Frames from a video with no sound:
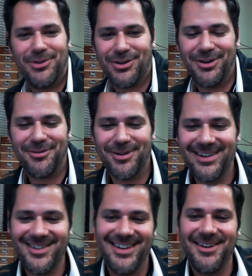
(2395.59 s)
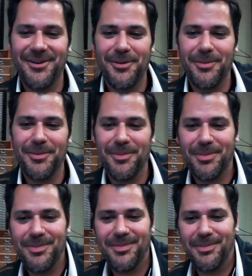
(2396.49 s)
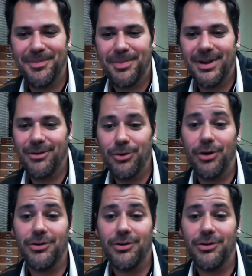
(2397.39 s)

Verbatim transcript: just good friends. But Skip, who